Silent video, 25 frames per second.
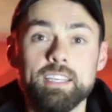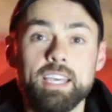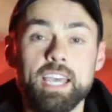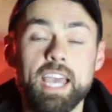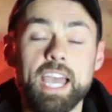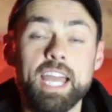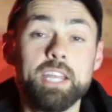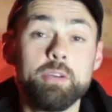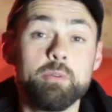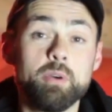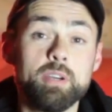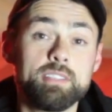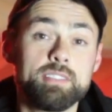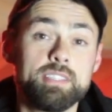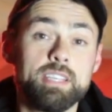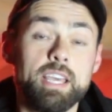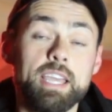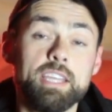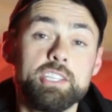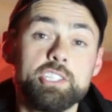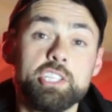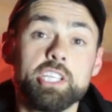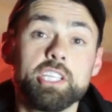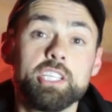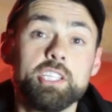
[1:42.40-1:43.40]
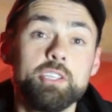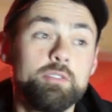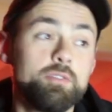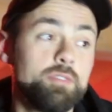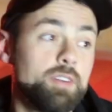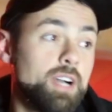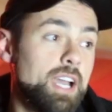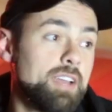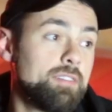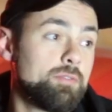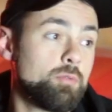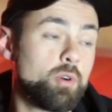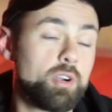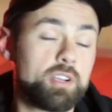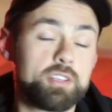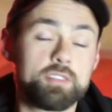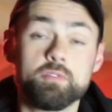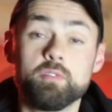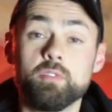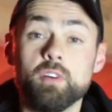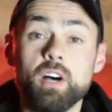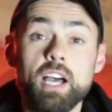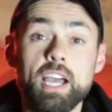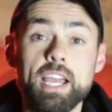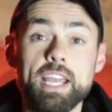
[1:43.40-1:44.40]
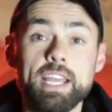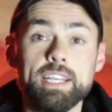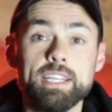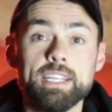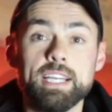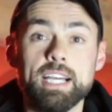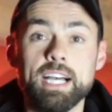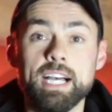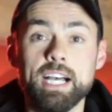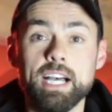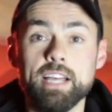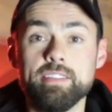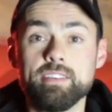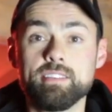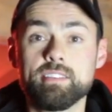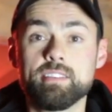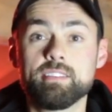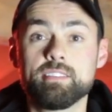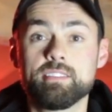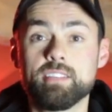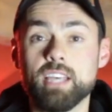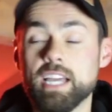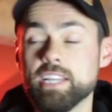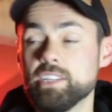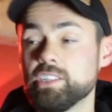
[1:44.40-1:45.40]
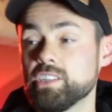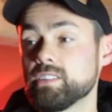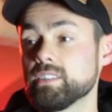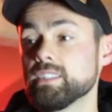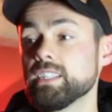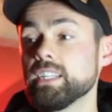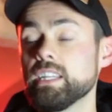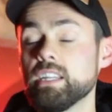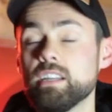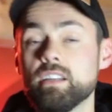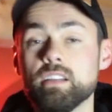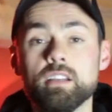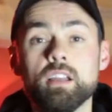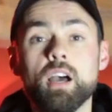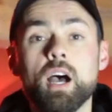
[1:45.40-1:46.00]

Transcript: Anyways, the HEQ5 works fine. Uh, this is, I just needed an